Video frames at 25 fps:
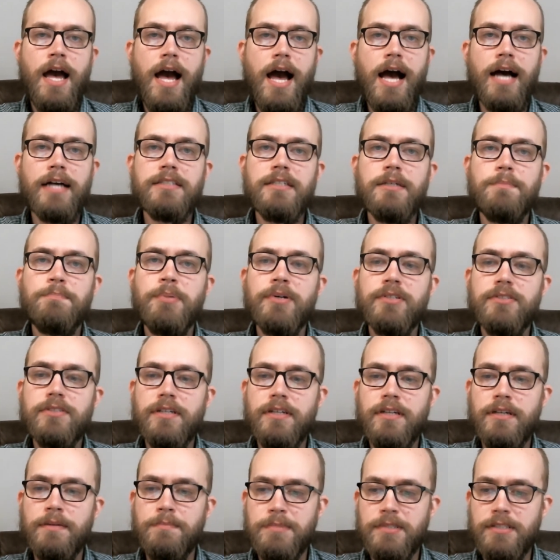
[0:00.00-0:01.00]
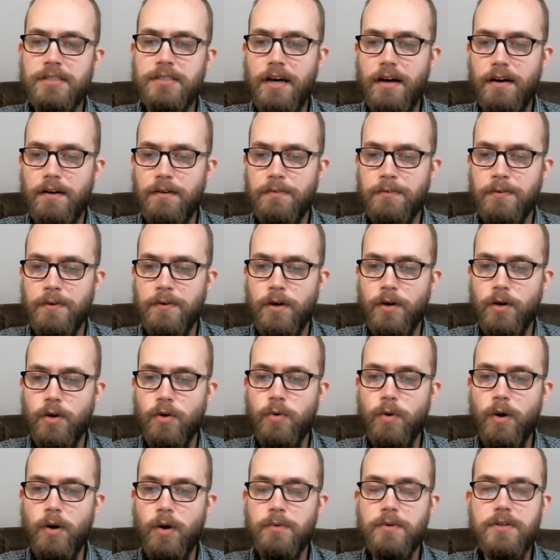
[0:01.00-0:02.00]
As he puts it himself,
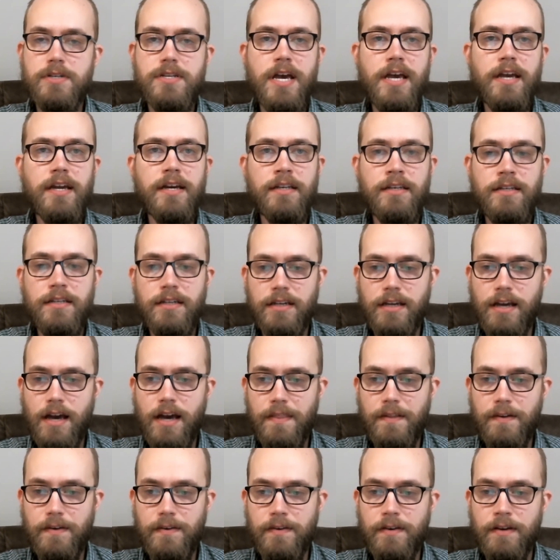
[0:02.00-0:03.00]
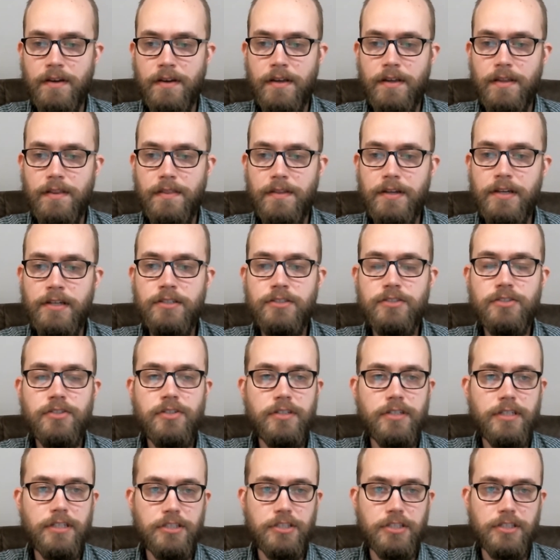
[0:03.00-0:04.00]
quote, "Taken together, these
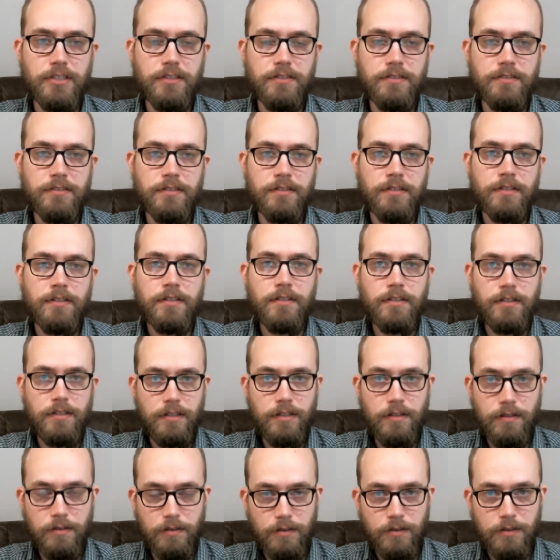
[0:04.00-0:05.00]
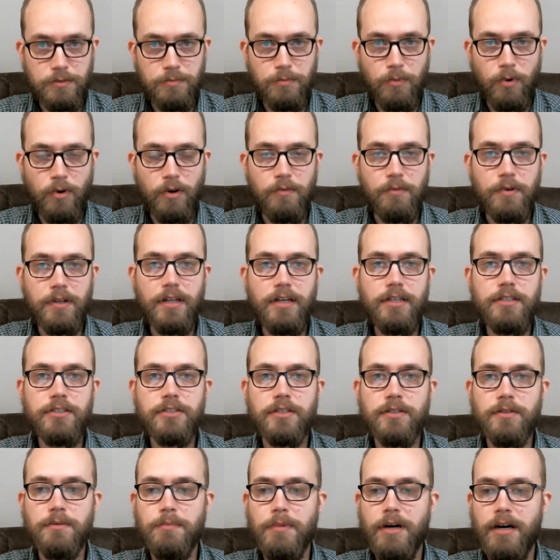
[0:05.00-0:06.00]
traditions, these more
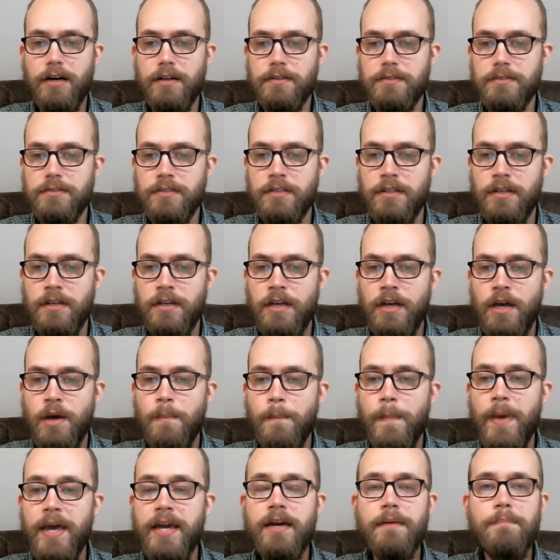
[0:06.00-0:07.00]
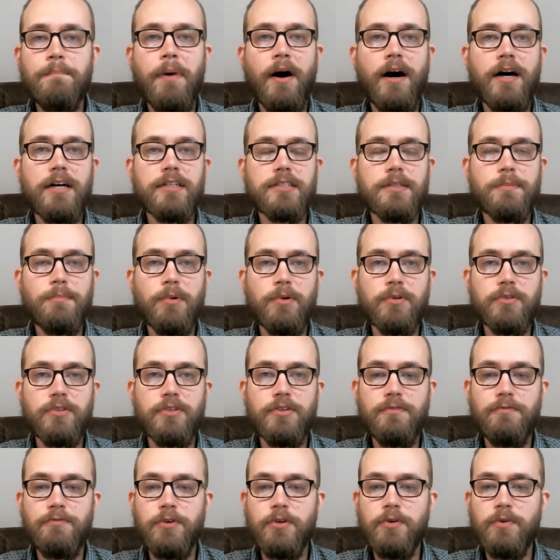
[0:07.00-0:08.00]
relational models, make it possible
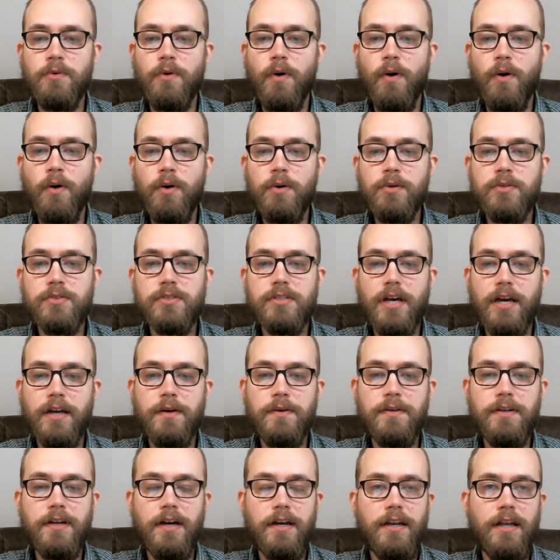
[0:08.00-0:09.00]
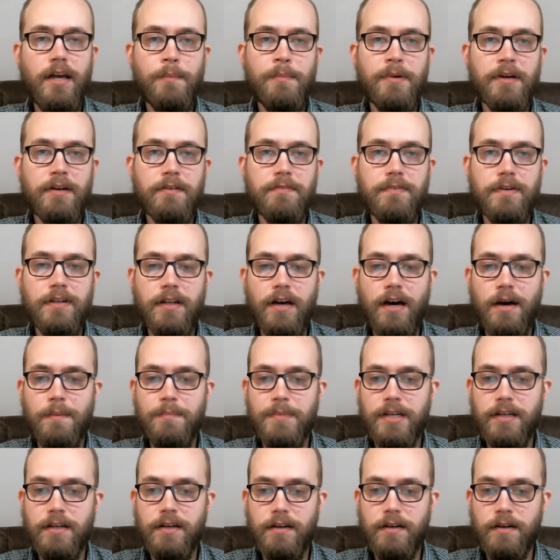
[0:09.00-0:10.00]
to view all psychodynamic
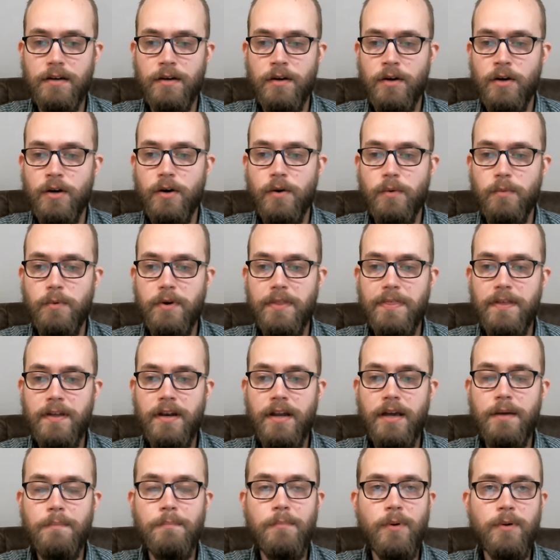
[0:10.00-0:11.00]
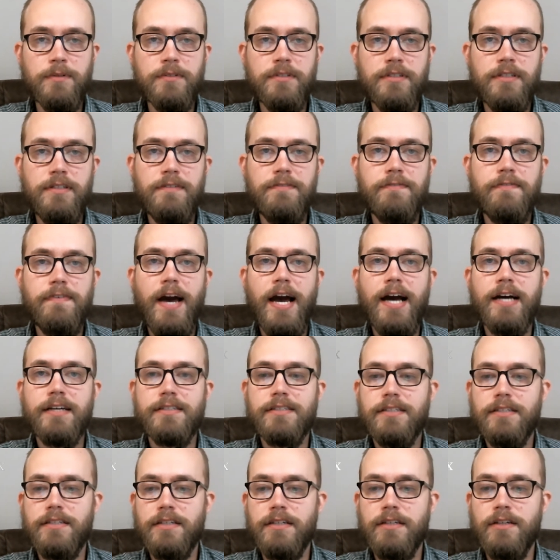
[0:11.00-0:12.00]
phenomena within a
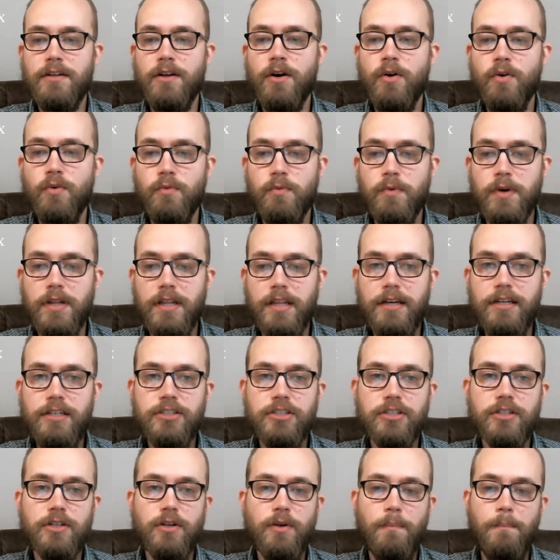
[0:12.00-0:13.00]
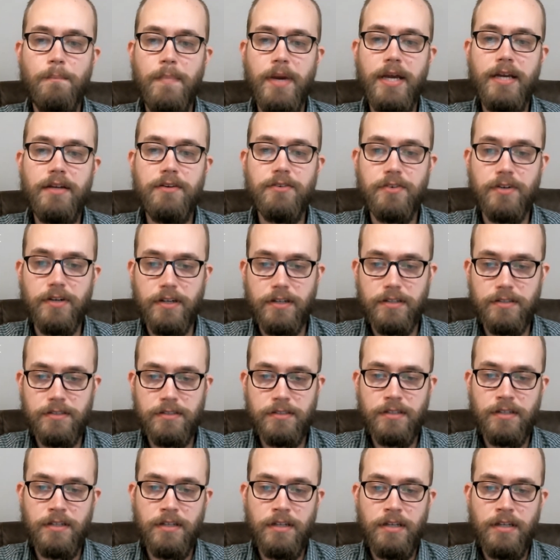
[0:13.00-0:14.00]
multifaceted relational matrix,
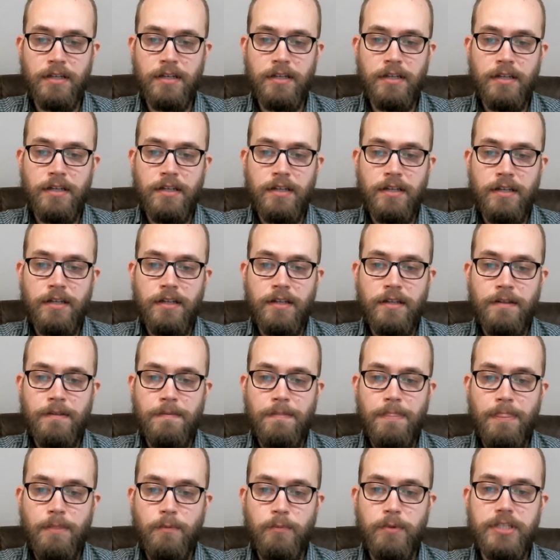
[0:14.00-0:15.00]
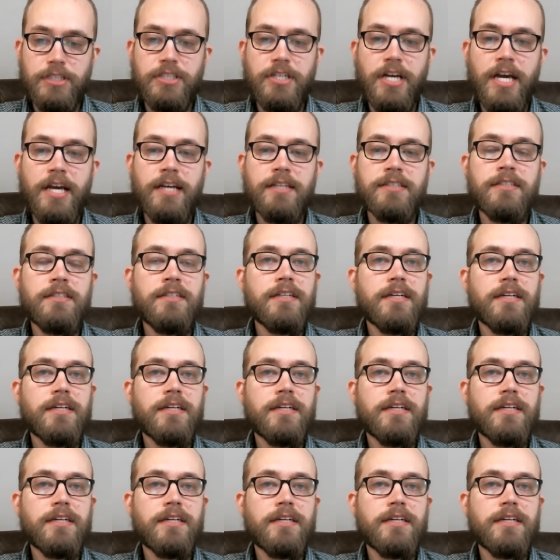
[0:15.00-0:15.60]
which takes into